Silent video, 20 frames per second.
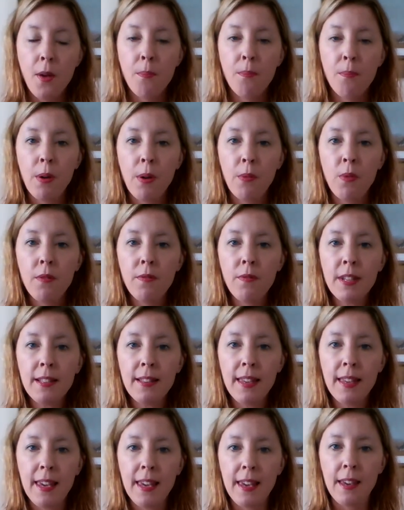But what was
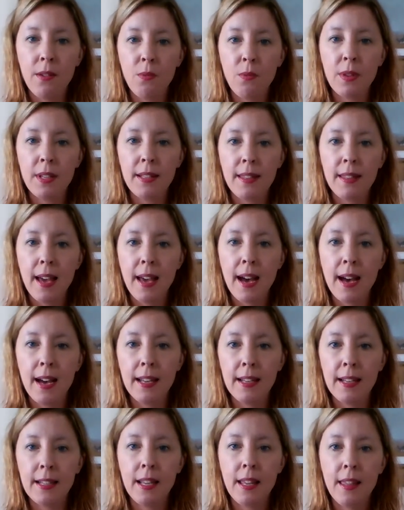key was
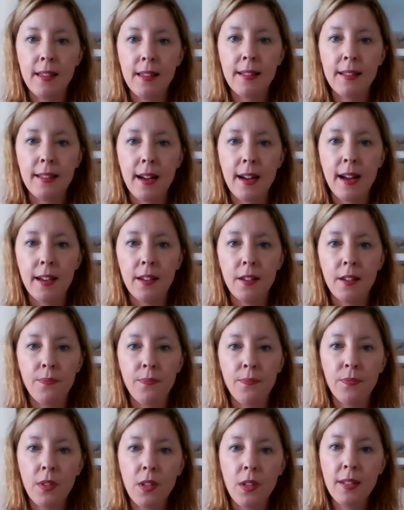that the style.
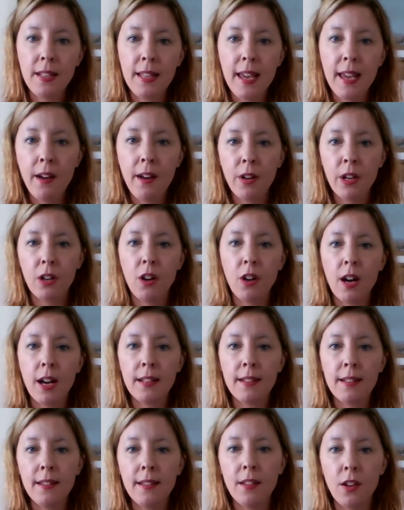You see how it
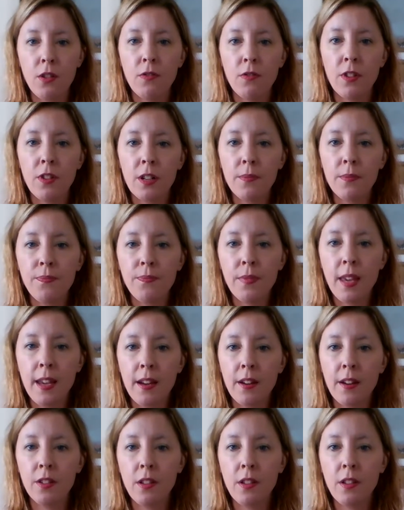crosses over
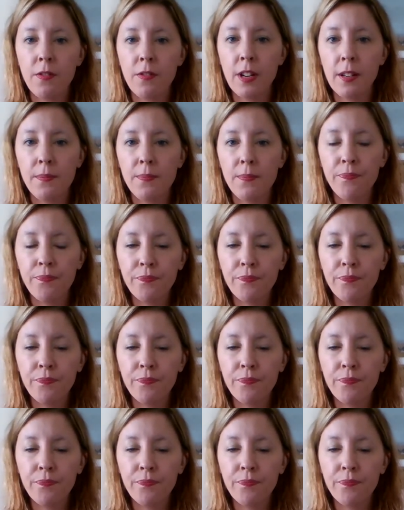here in the front.